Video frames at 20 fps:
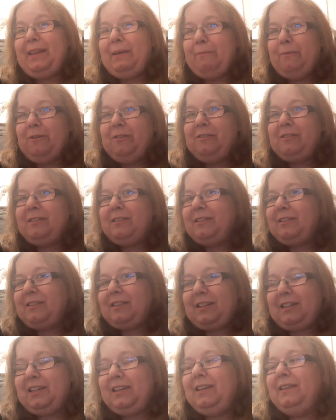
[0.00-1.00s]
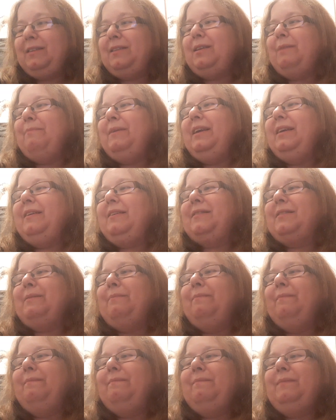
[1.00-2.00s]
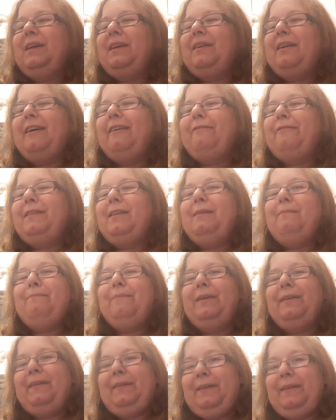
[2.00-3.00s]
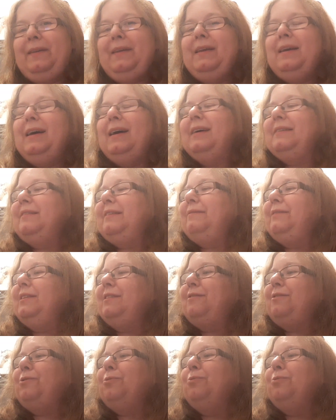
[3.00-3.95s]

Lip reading: the Monsters kit to make some crafting, but as I've just